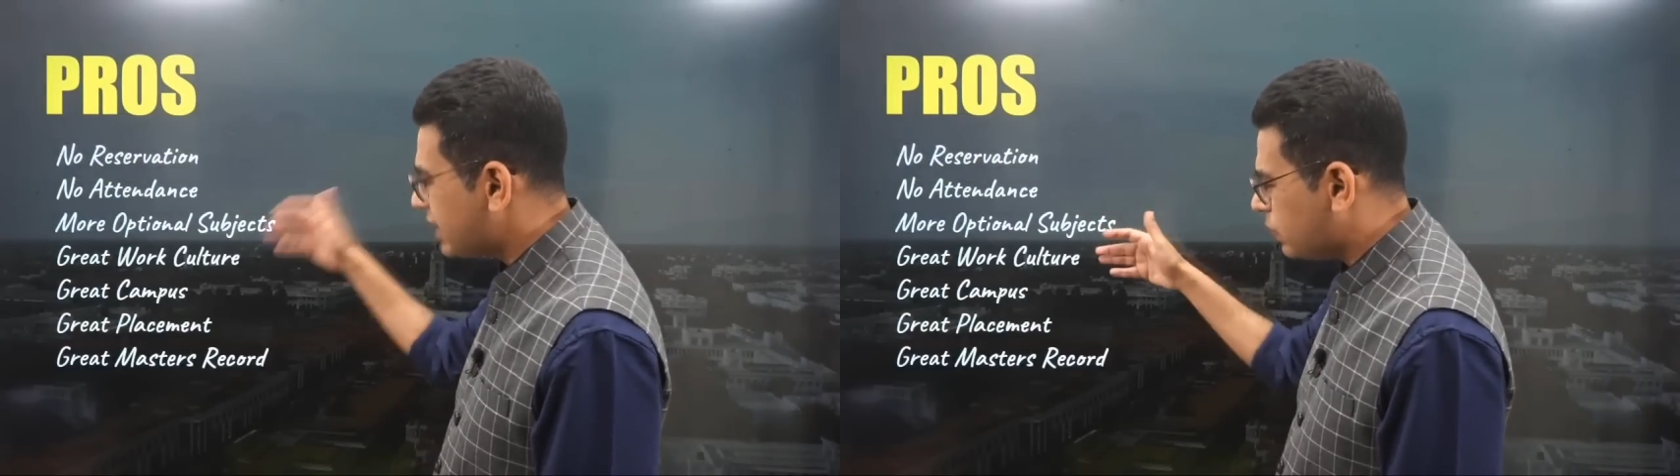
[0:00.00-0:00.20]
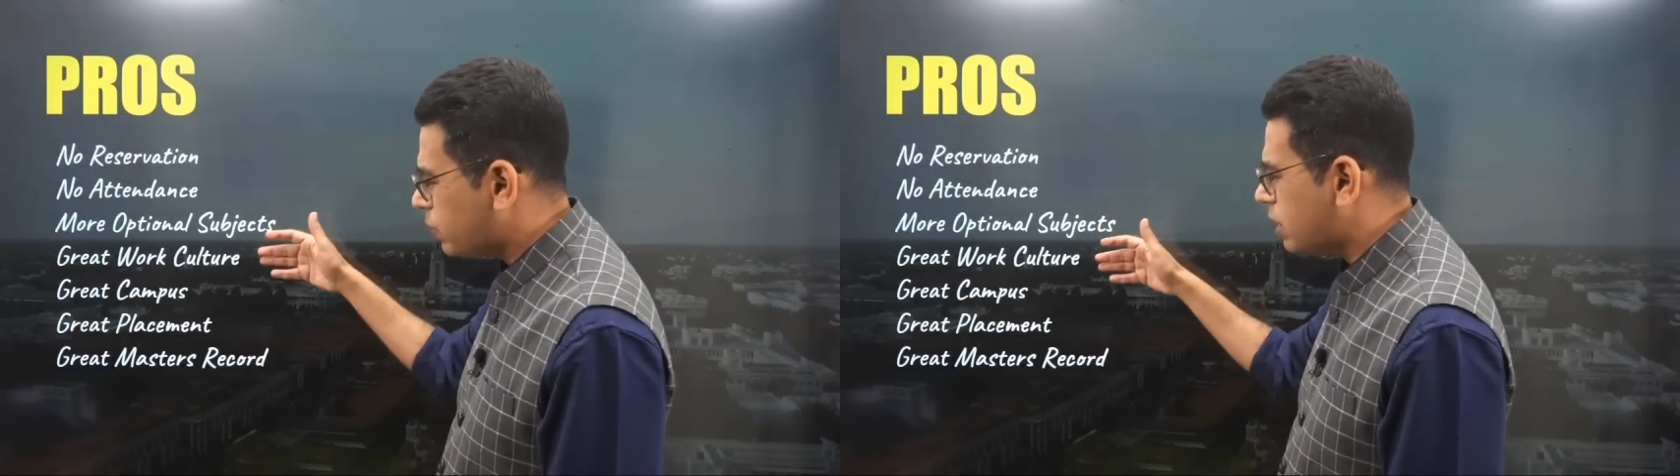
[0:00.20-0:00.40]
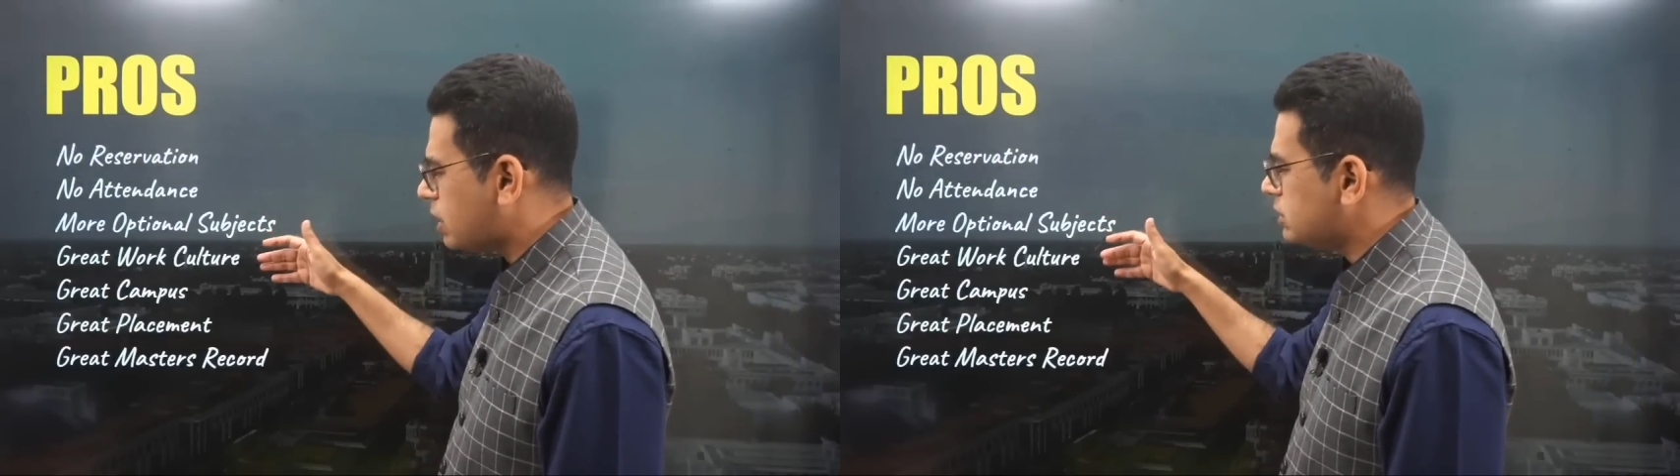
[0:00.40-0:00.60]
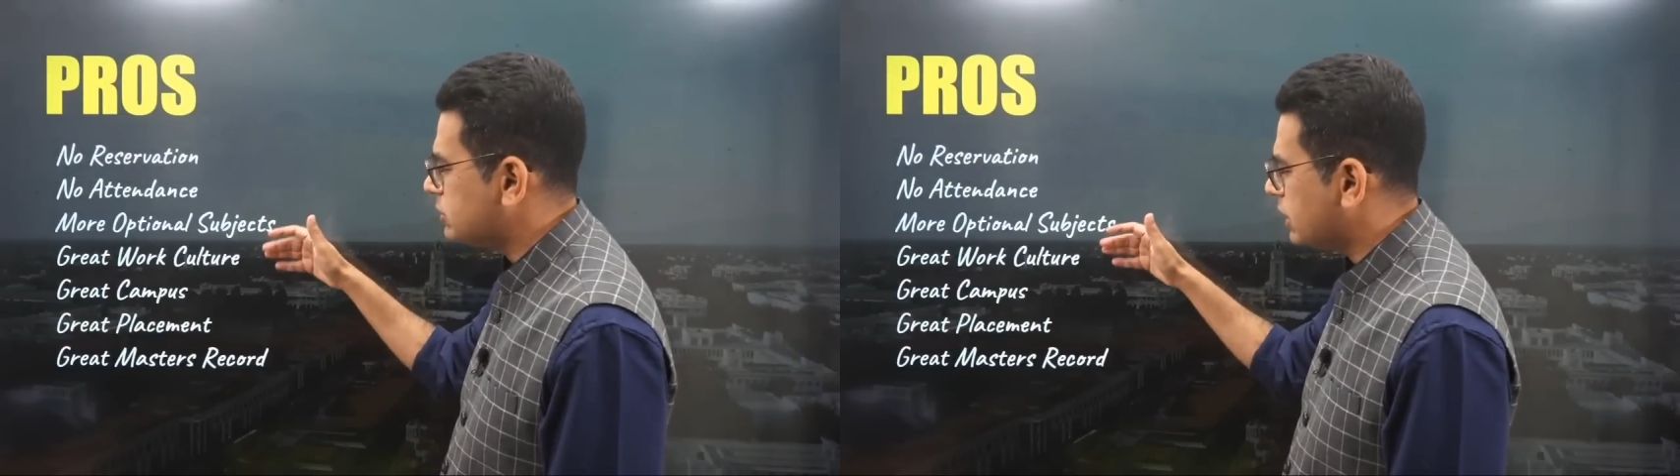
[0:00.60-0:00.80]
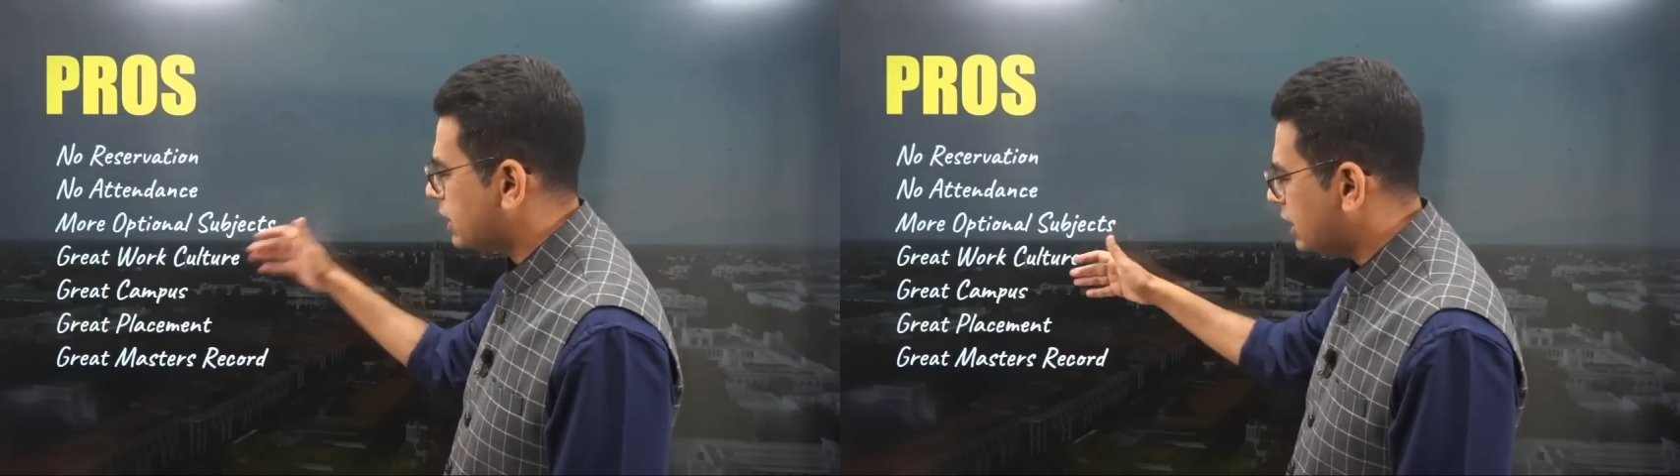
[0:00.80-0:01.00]
great work
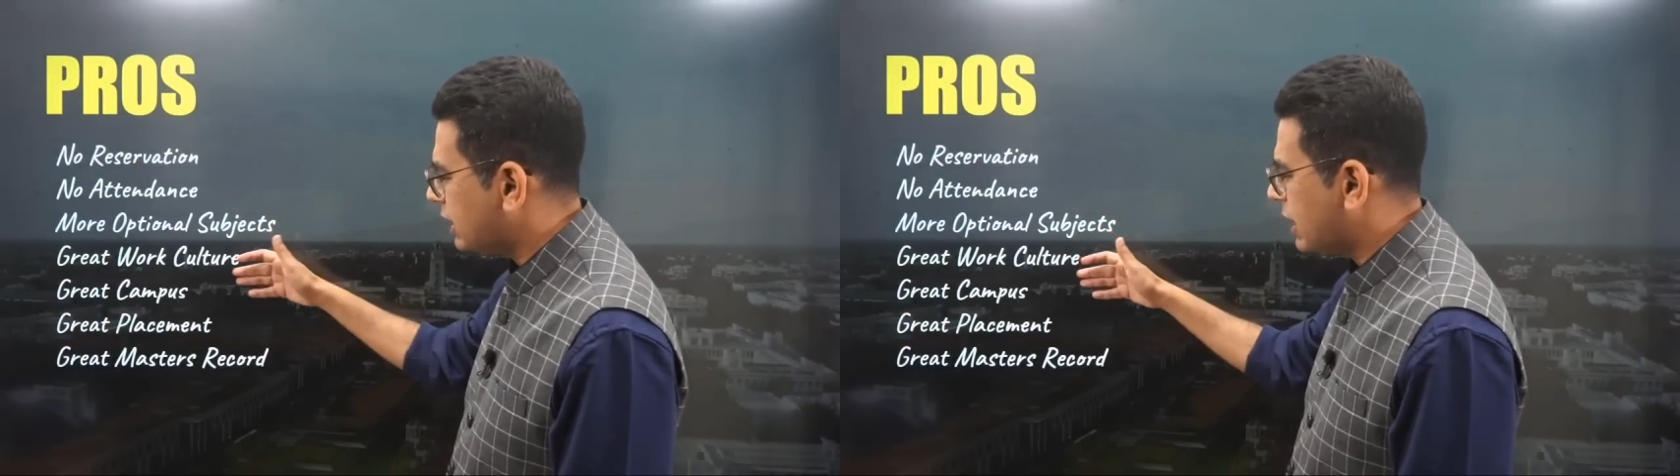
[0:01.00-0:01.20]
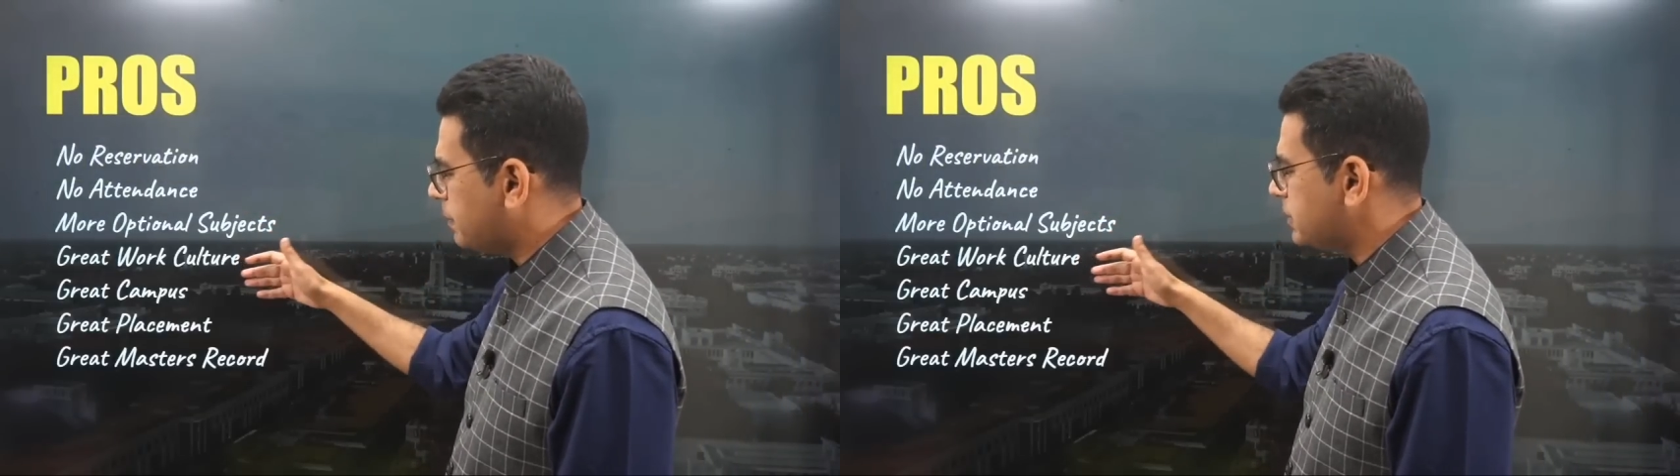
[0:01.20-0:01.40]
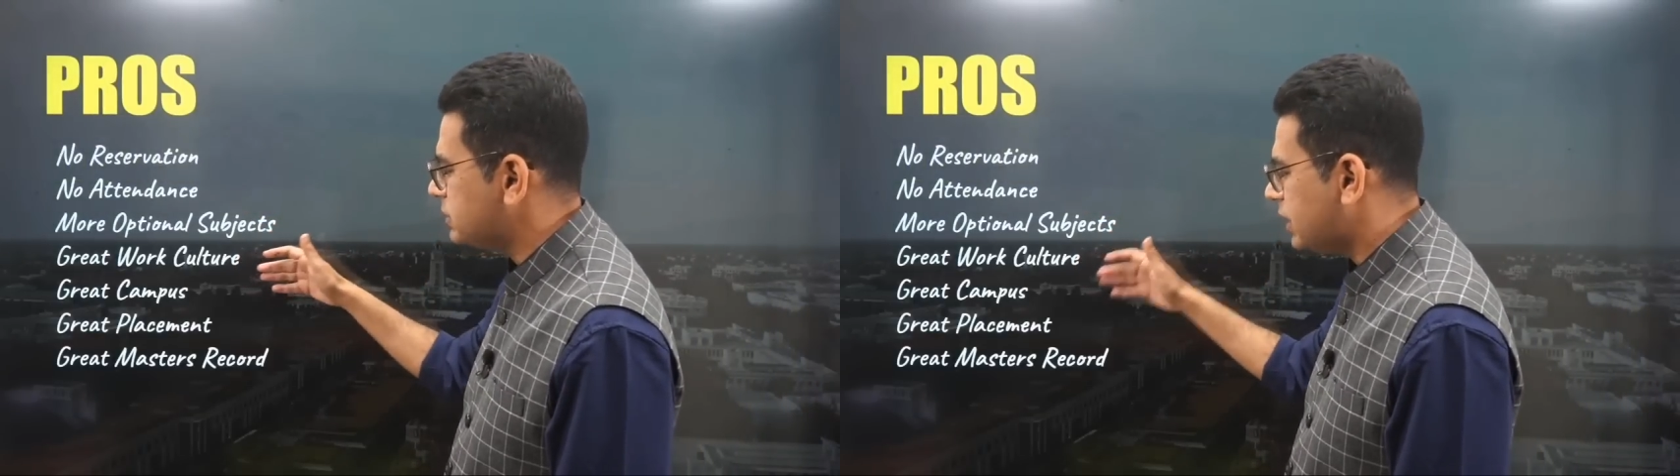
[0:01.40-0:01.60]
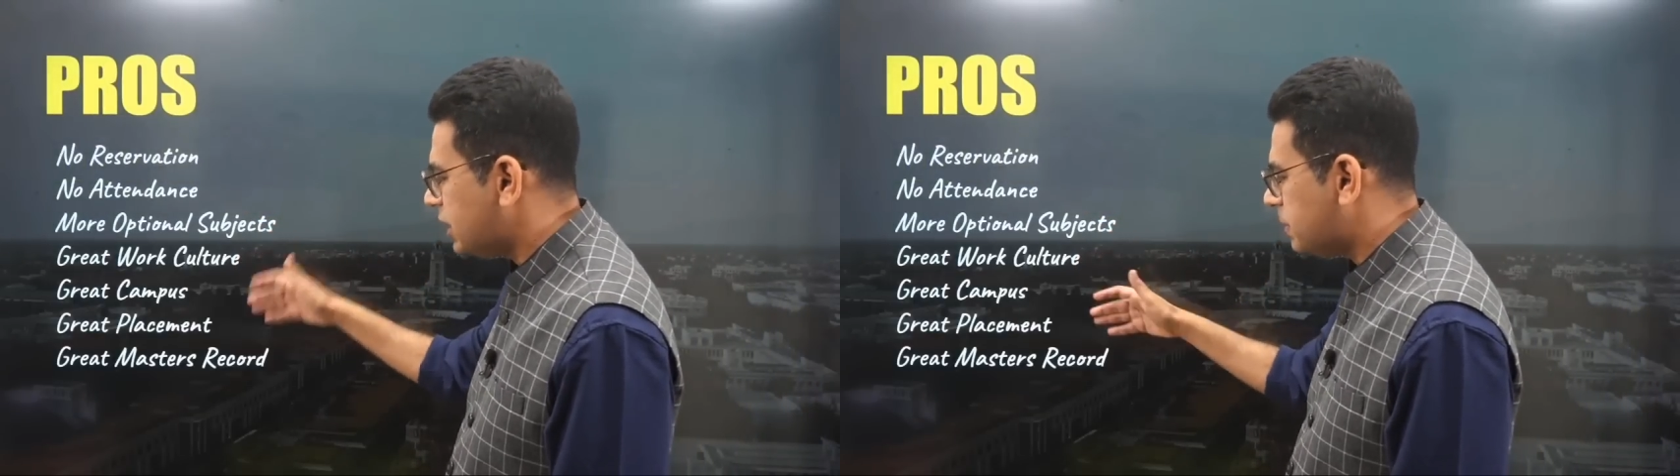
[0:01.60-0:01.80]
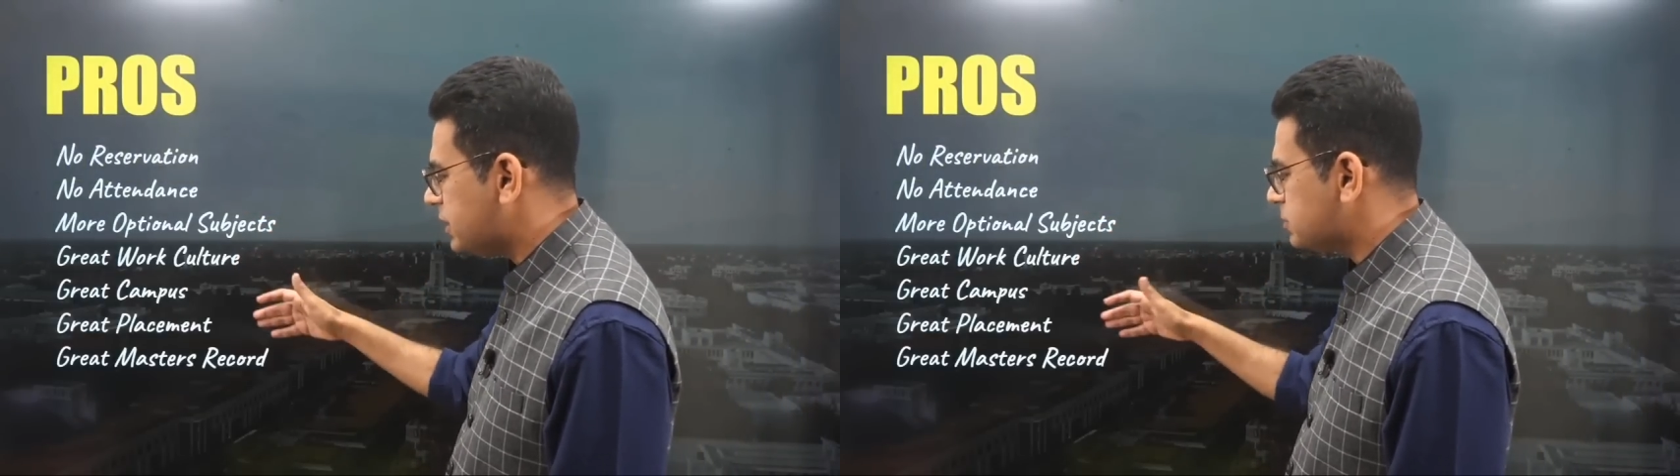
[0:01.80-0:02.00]
culture, great campus,
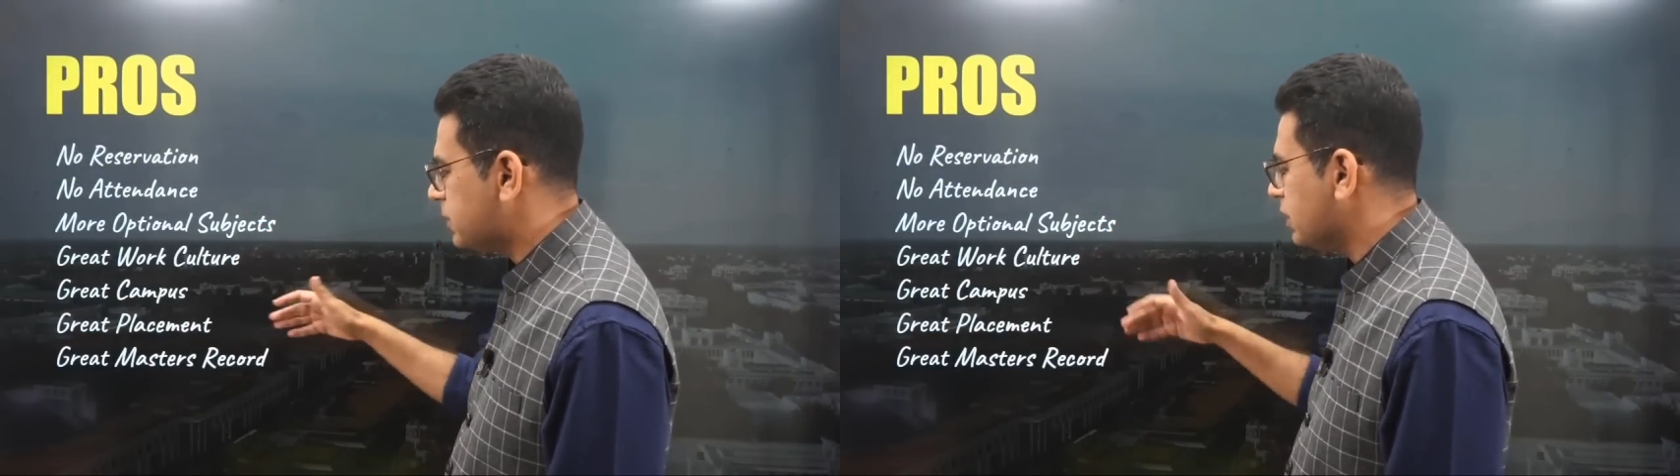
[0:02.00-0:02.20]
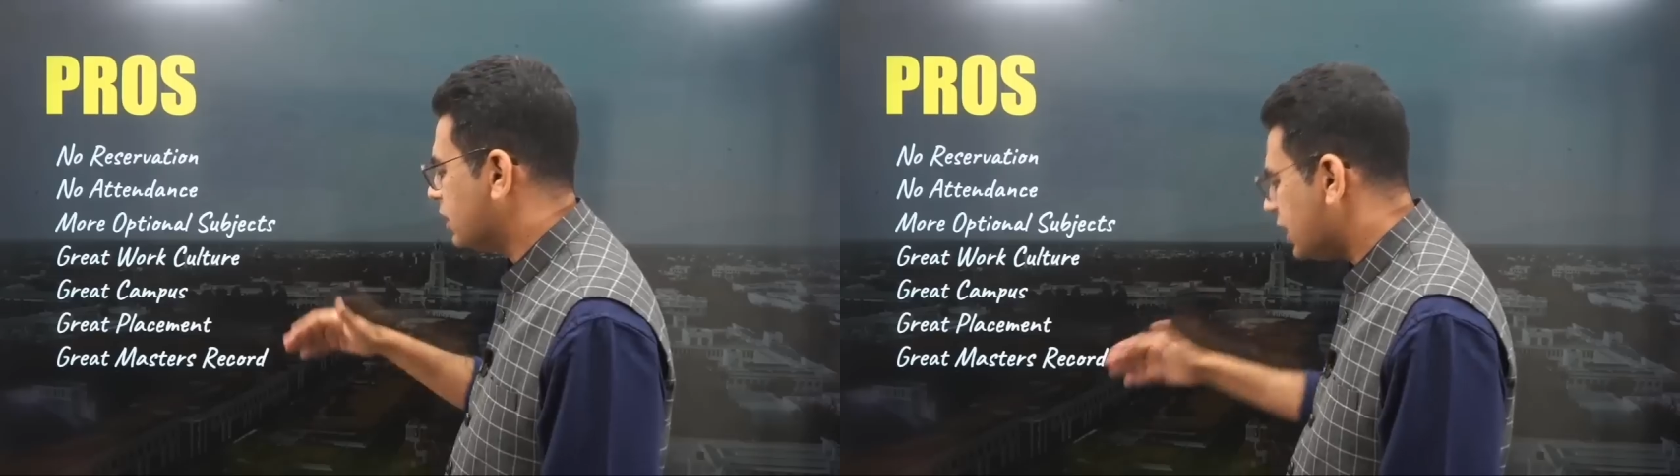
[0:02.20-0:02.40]
great placement,